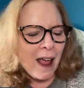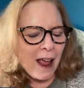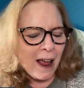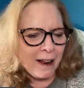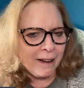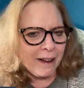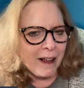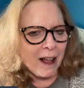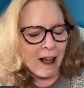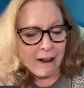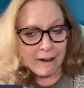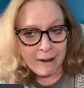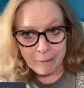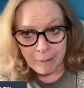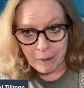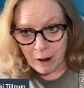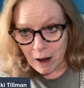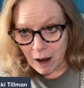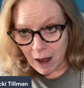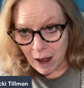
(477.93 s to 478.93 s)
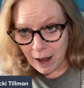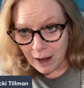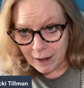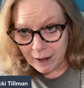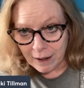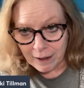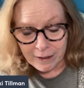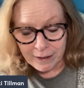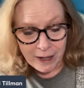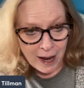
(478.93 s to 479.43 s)
And I am
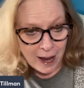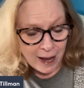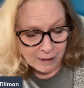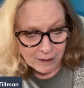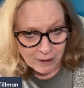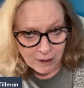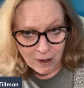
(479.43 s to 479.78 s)
not a tax